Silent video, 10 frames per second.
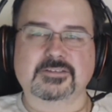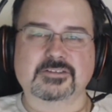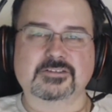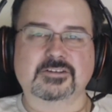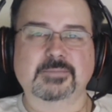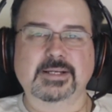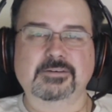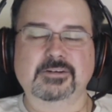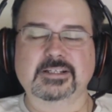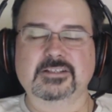So it can be
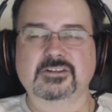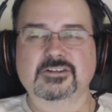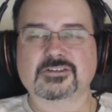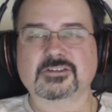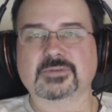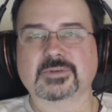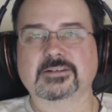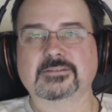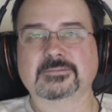really social as well.